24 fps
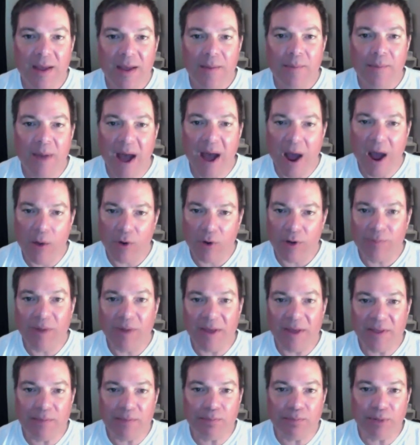powered by
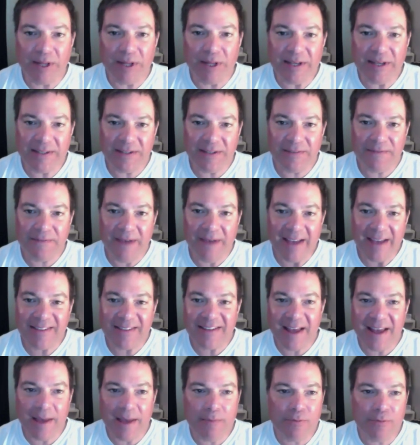the blazing fast
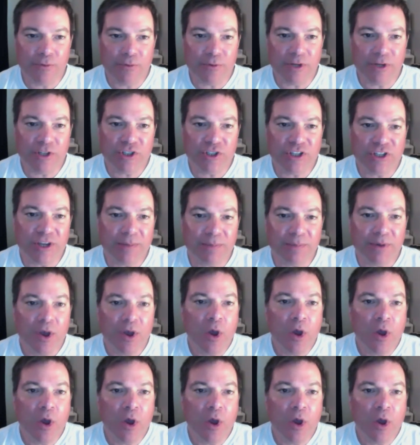M3 chip